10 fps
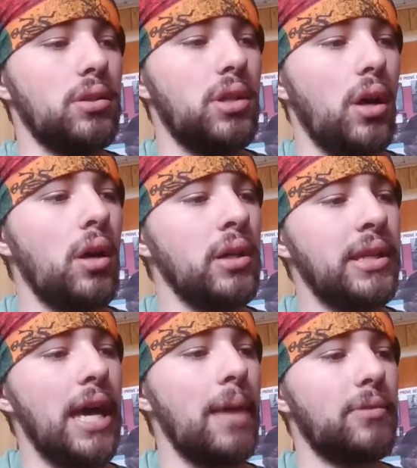
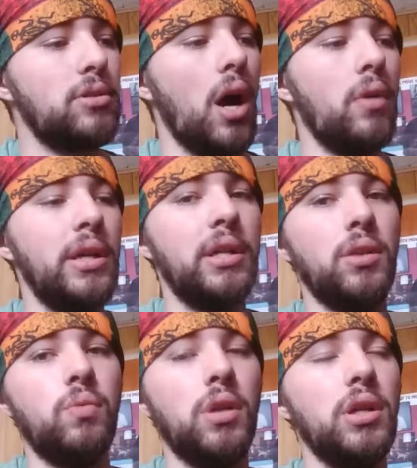tongue kept growing,
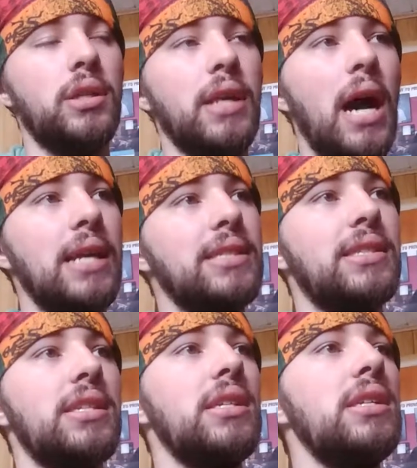it would not
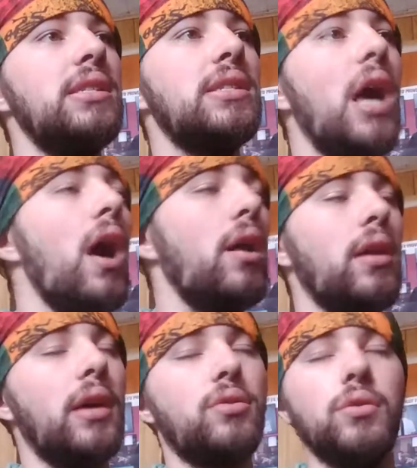cease
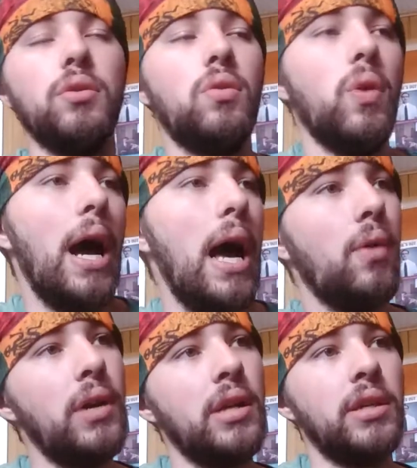I grew quite
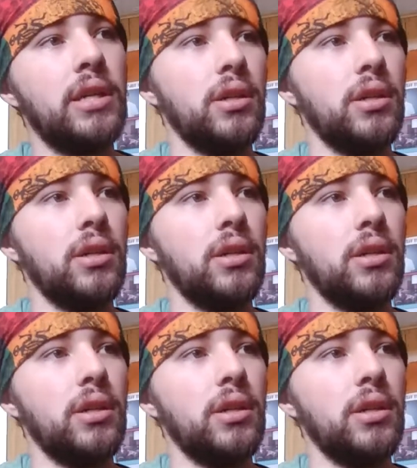weary,